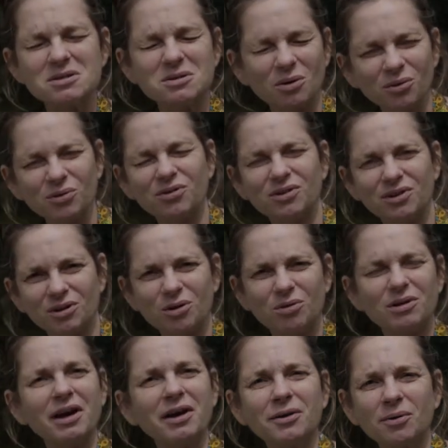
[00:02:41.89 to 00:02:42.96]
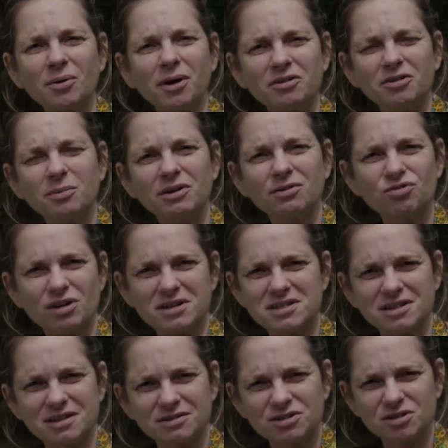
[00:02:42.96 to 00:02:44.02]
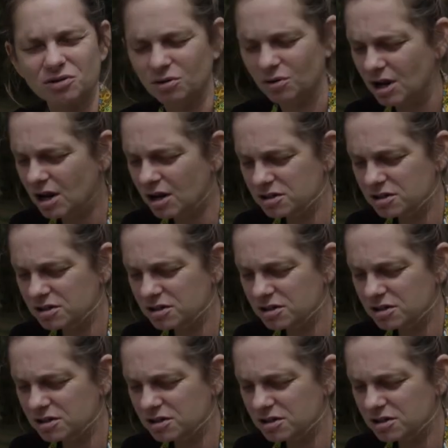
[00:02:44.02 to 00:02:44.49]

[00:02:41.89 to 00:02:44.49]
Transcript: is also going to create quite a bit of dressing too.